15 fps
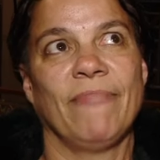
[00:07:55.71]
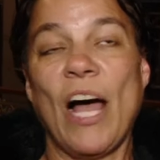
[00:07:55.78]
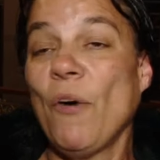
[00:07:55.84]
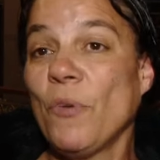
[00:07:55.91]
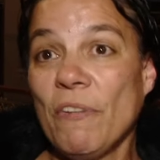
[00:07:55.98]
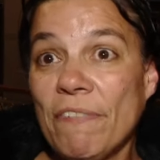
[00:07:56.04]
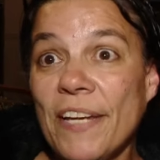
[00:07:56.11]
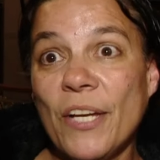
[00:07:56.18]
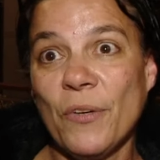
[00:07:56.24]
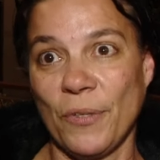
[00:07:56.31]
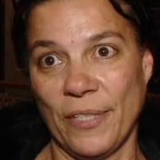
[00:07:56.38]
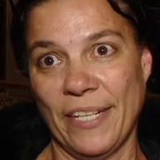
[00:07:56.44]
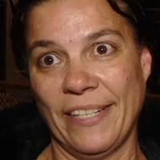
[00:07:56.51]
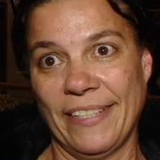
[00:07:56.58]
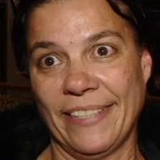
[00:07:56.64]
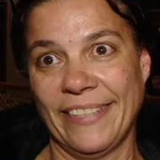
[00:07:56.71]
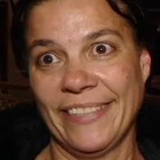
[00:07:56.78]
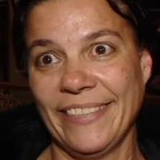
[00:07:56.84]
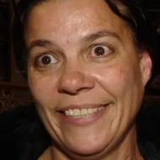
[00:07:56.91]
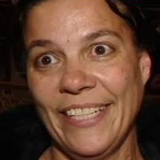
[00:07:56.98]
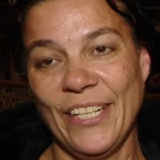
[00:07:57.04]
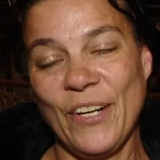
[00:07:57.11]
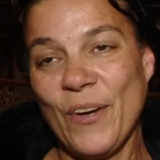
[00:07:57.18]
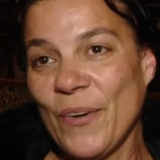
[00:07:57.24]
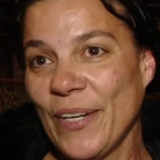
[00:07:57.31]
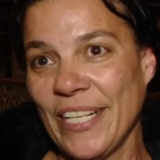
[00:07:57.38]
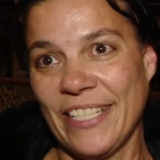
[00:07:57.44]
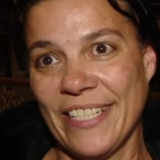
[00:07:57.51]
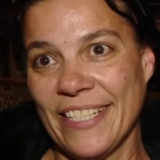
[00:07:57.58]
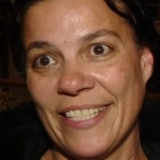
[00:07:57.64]
out in the field you know,
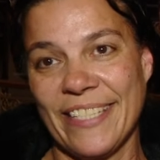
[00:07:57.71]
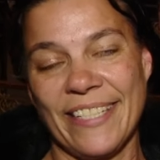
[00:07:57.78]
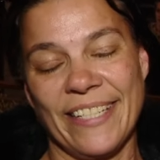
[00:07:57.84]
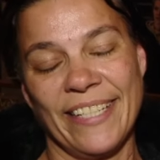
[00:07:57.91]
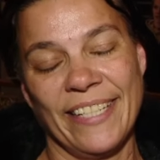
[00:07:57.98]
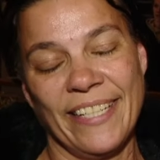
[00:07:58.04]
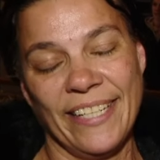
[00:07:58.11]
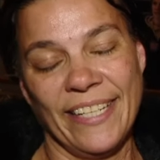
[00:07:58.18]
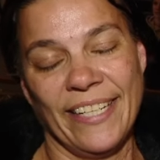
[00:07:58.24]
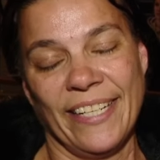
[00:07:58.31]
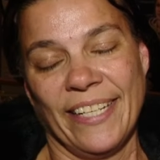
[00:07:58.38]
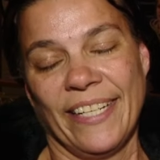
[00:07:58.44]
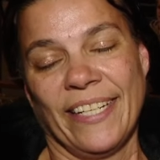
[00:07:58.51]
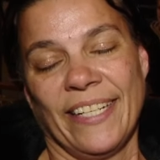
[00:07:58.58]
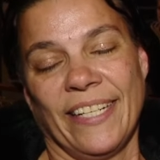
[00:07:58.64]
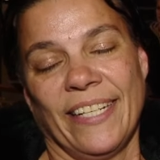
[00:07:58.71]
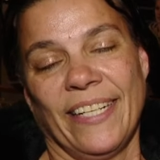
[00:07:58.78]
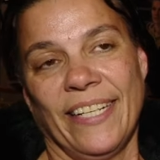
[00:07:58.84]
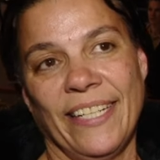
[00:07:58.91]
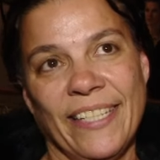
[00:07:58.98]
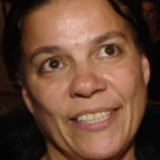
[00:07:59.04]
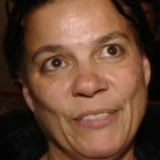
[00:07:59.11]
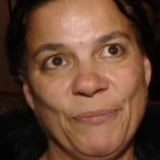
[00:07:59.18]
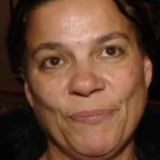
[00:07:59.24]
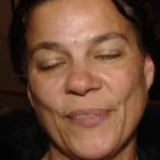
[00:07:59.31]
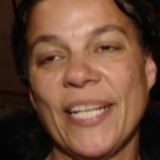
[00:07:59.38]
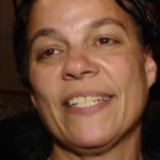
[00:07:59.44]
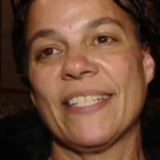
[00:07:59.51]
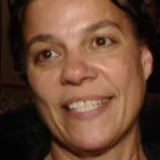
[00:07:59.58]
it just it